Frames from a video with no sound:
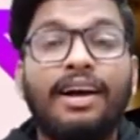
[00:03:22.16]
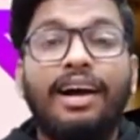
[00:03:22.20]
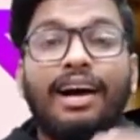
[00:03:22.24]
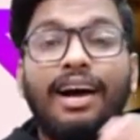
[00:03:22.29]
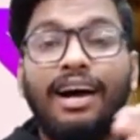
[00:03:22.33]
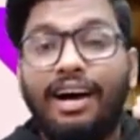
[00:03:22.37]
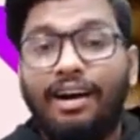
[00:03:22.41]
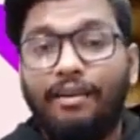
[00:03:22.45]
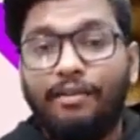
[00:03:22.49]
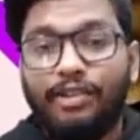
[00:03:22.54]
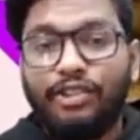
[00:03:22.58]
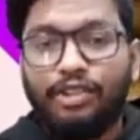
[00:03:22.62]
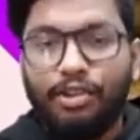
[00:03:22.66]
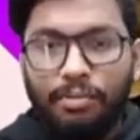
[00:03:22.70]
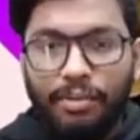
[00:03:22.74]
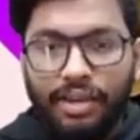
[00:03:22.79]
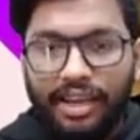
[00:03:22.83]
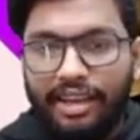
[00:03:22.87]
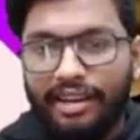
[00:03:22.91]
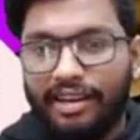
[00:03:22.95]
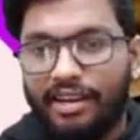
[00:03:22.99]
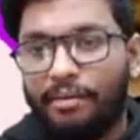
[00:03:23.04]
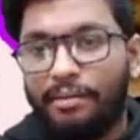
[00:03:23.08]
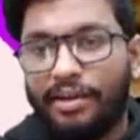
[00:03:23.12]
uh, which will be
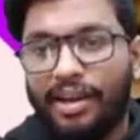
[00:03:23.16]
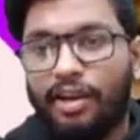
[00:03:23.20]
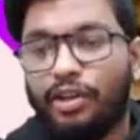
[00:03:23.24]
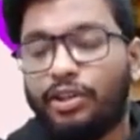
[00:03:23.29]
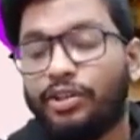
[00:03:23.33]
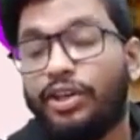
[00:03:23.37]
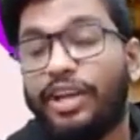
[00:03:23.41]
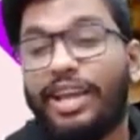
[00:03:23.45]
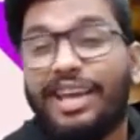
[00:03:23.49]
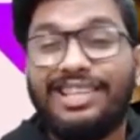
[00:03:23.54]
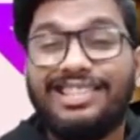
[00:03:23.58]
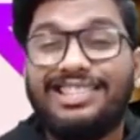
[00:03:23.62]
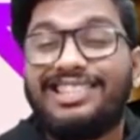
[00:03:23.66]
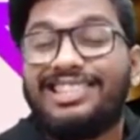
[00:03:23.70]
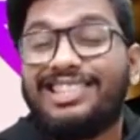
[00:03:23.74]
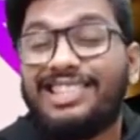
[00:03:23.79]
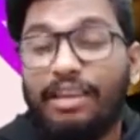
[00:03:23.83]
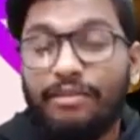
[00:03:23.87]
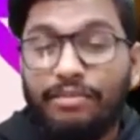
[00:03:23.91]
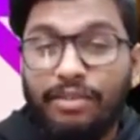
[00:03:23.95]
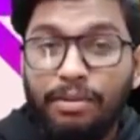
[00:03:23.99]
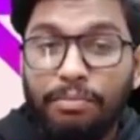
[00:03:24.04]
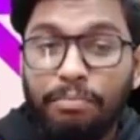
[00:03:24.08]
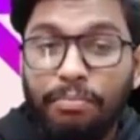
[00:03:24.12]
again coming out today at
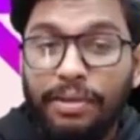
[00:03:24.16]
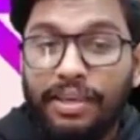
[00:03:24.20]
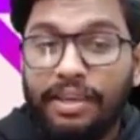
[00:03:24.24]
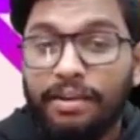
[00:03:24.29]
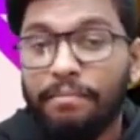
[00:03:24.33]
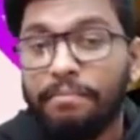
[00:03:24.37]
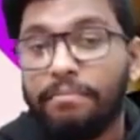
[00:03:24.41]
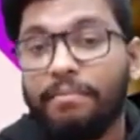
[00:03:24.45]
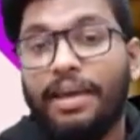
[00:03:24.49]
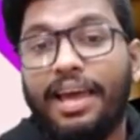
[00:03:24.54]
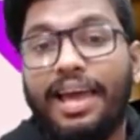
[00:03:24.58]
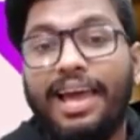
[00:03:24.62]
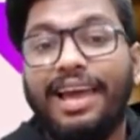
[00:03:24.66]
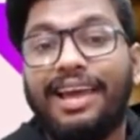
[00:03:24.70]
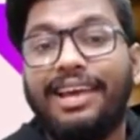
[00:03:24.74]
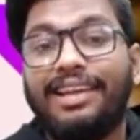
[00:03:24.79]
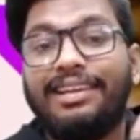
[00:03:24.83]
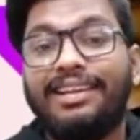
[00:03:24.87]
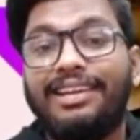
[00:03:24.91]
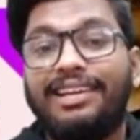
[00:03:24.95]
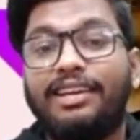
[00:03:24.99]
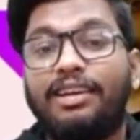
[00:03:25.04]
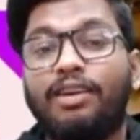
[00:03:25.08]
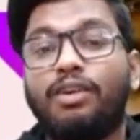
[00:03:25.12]
seven P M
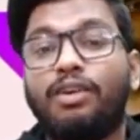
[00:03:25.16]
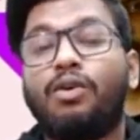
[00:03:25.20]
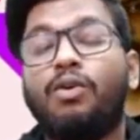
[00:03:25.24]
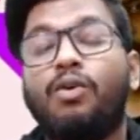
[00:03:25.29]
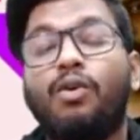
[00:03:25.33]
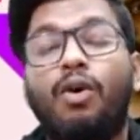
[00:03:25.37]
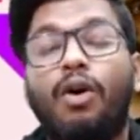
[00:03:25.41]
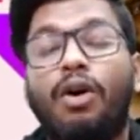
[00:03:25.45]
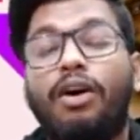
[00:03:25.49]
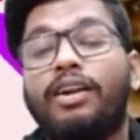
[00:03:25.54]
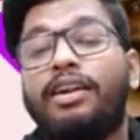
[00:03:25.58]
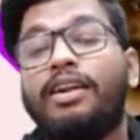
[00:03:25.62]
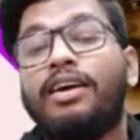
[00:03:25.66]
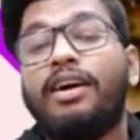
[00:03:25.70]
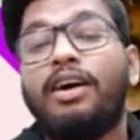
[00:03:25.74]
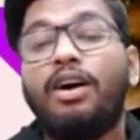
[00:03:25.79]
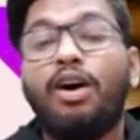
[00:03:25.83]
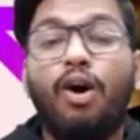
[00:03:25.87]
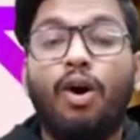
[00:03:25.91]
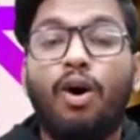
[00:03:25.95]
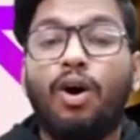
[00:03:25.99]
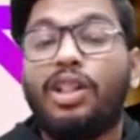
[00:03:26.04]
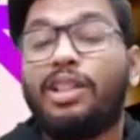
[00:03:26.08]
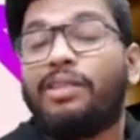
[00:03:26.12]
and it'll go on
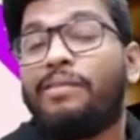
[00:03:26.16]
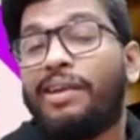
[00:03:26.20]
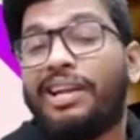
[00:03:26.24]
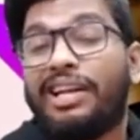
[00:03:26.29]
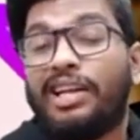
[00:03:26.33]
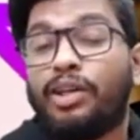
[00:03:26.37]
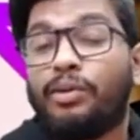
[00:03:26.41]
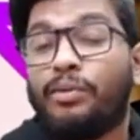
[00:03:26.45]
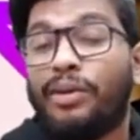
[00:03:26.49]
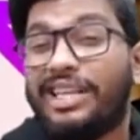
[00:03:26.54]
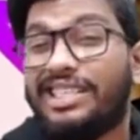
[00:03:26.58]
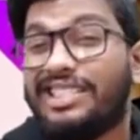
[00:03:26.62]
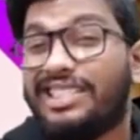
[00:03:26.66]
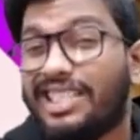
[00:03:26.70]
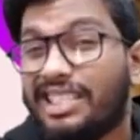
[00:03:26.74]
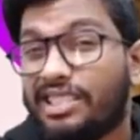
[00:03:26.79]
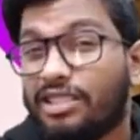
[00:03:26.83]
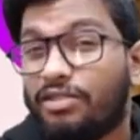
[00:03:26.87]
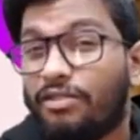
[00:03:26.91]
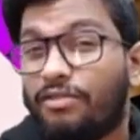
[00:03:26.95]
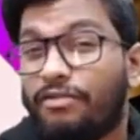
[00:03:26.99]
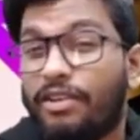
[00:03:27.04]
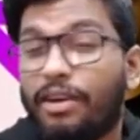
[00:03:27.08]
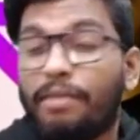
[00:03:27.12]
all the way till
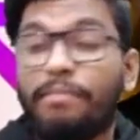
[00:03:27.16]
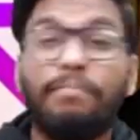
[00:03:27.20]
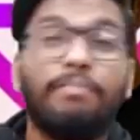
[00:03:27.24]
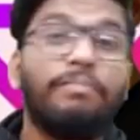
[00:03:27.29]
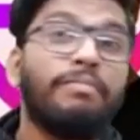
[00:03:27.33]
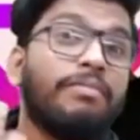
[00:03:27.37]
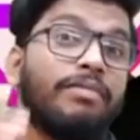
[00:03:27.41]
twenty-sixth of Feb.